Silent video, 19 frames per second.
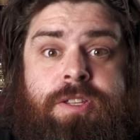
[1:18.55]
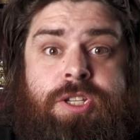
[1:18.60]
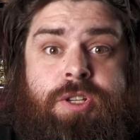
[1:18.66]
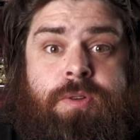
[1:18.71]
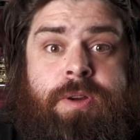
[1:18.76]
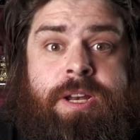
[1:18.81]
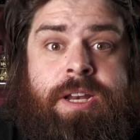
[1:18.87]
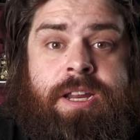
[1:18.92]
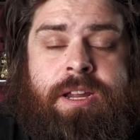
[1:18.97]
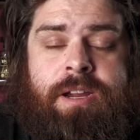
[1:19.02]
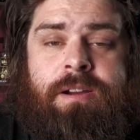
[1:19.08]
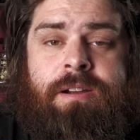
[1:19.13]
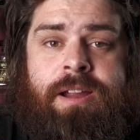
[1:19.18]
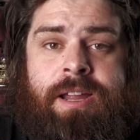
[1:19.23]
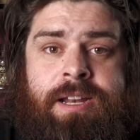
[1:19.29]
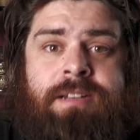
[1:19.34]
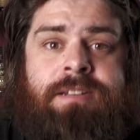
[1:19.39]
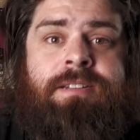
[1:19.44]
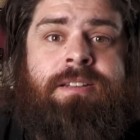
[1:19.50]
screen here
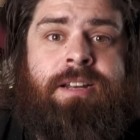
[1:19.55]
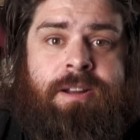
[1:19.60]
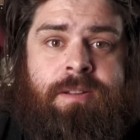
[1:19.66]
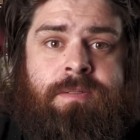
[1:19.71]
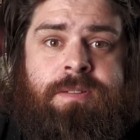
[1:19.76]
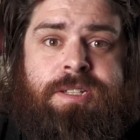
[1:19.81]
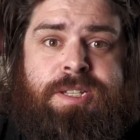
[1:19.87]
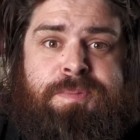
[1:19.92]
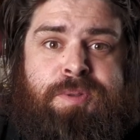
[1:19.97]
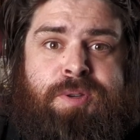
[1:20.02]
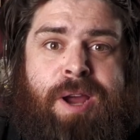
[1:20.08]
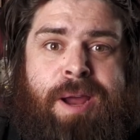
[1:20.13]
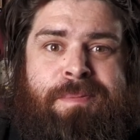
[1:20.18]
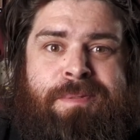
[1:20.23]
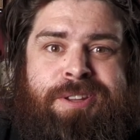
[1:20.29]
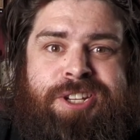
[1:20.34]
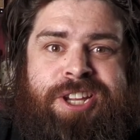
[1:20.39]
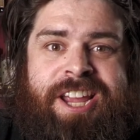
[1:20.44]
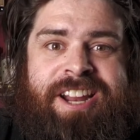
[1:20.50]
and, subscribe
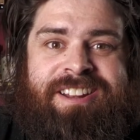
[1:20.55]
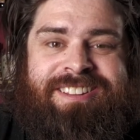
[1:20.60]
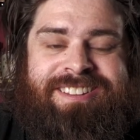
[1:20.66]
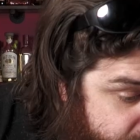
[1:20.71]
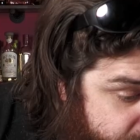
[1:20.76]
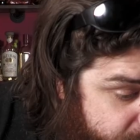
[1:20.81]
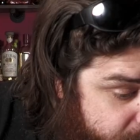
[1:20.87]
to the channel.